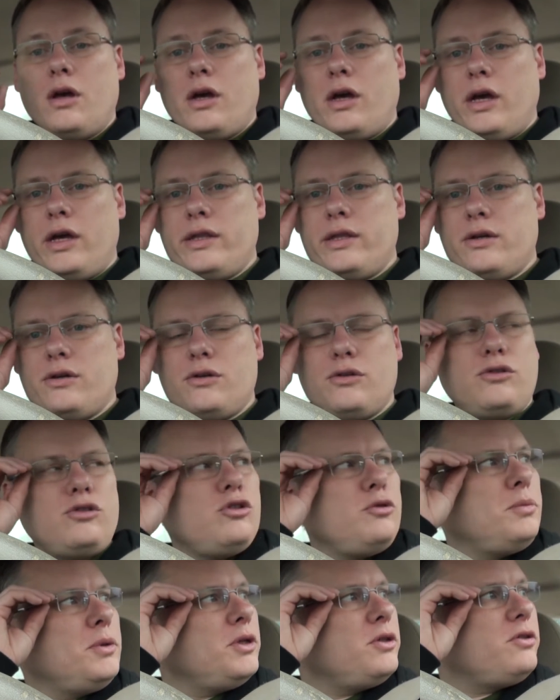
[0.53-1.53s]
Hey there,
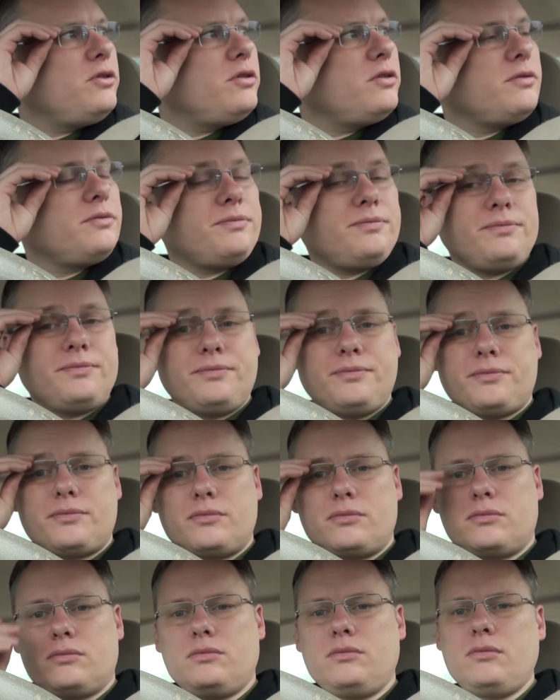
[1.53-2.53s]
YouTubers.
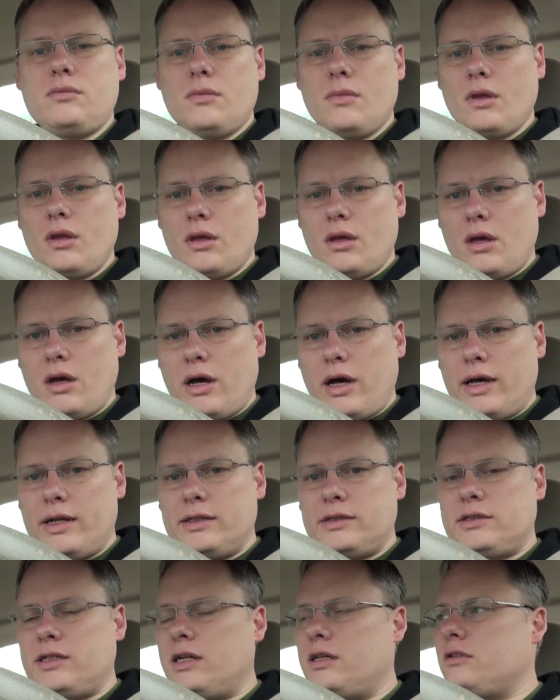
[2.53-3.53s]
I
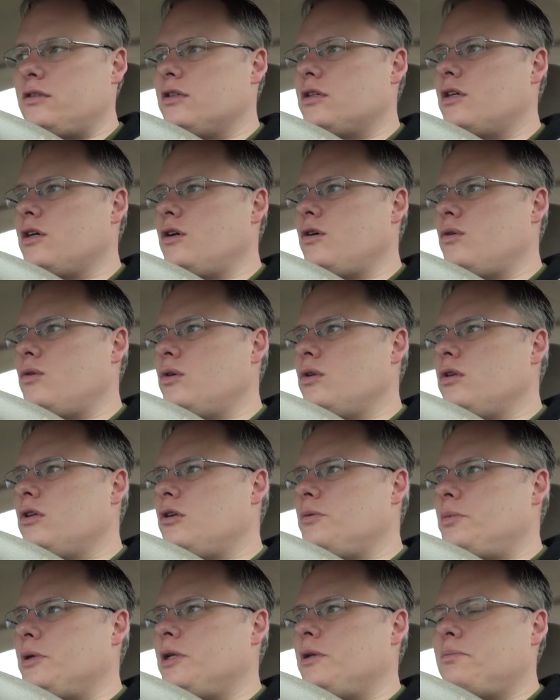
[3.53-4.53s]
decided to go a
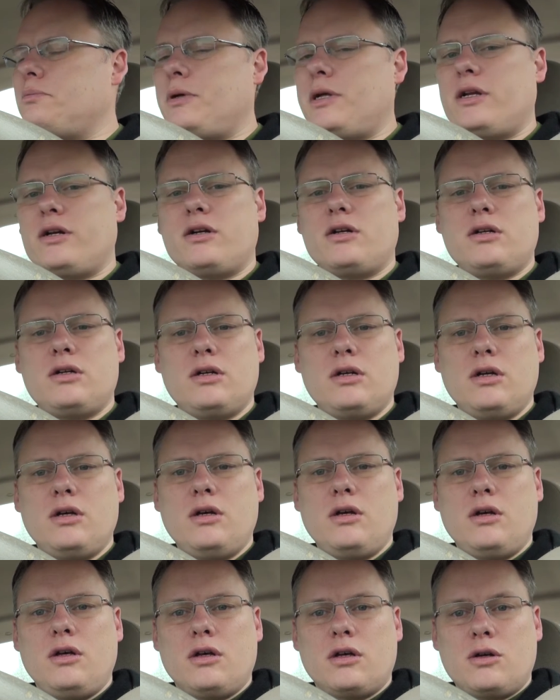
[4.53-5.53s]
little bit better
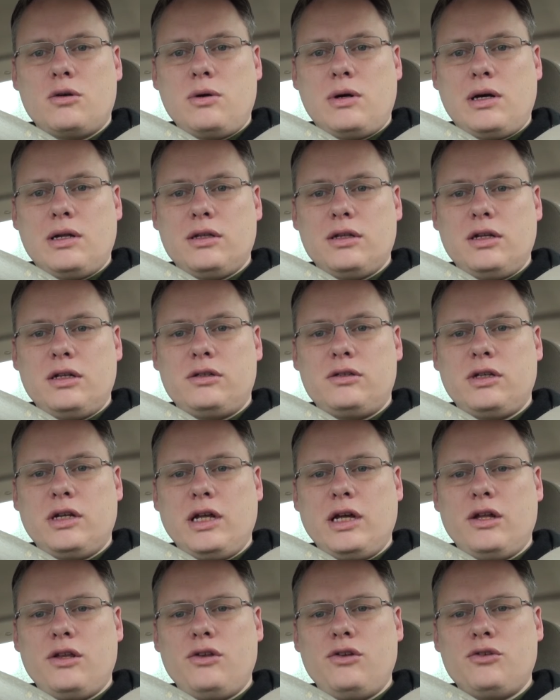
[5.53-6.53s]
quality
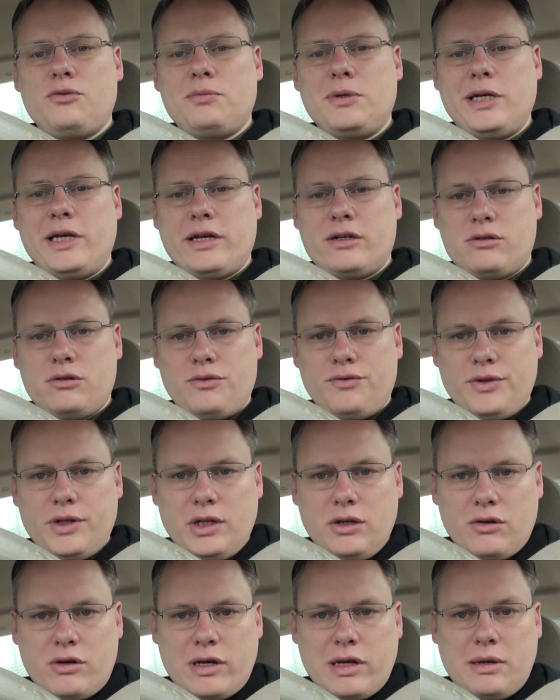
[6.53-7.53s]
today and use my actual
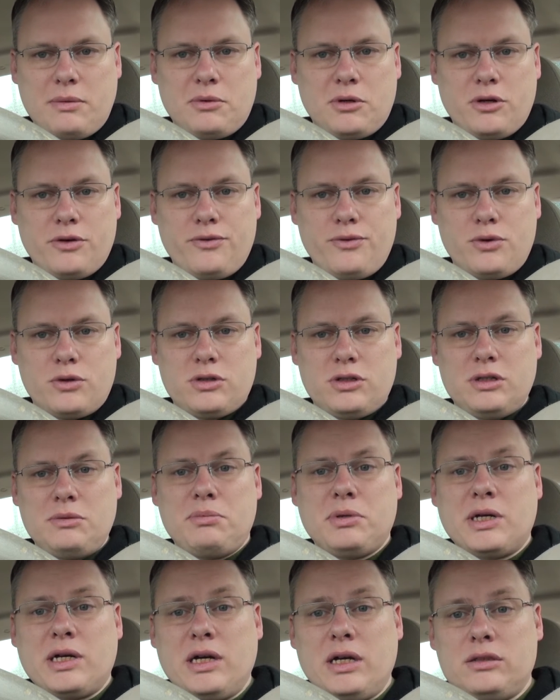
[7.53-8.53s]
video camera.
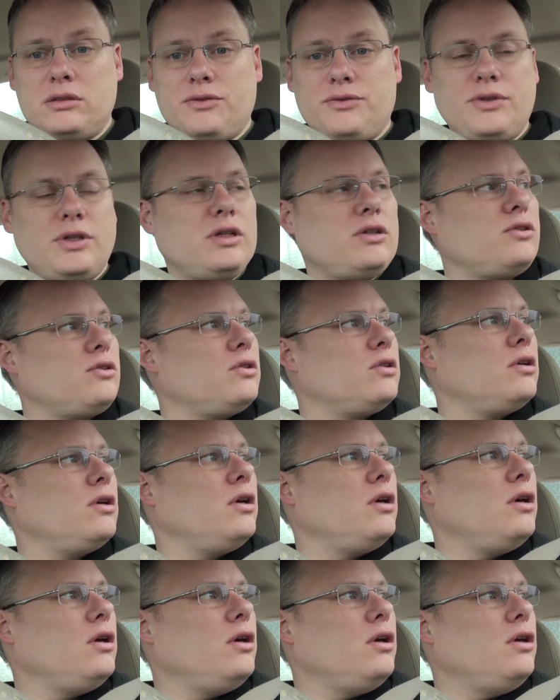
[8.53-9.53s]
Unfortunately, because of this,
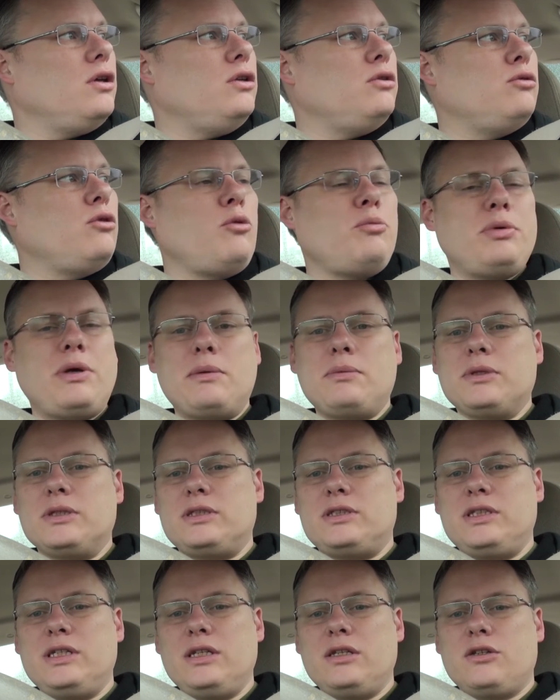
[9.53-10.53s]
you won't be able to
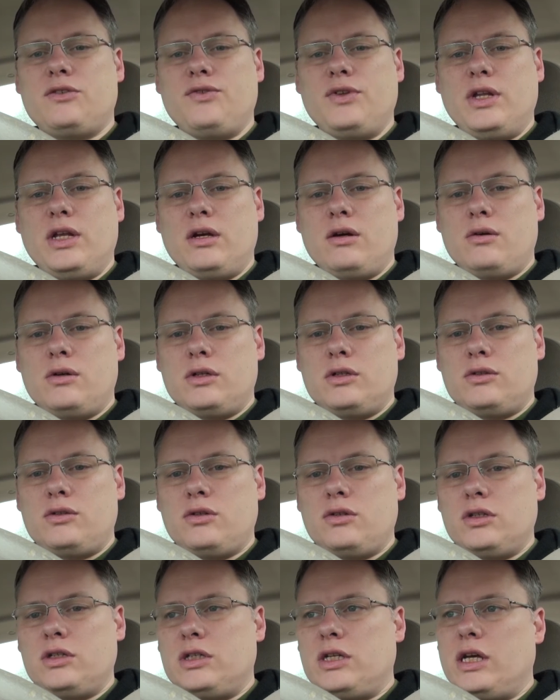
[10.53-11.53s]
see this video
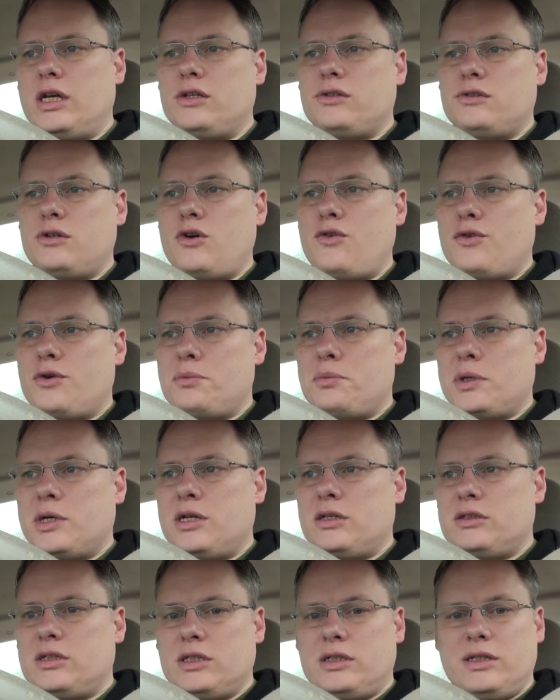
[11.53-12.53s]
until the day is over
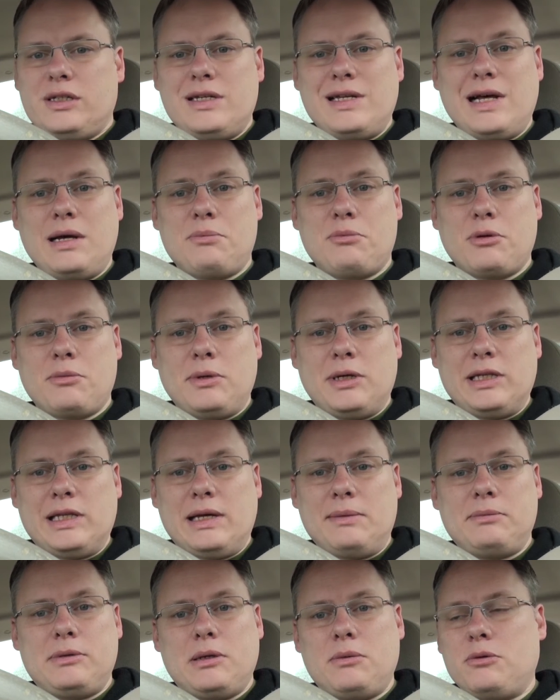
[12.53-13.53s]
because I did not bring my
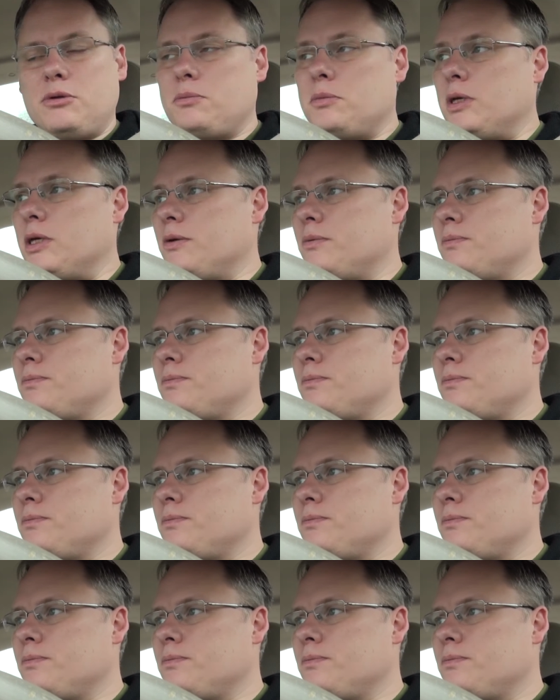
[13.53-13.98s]
laptop with me.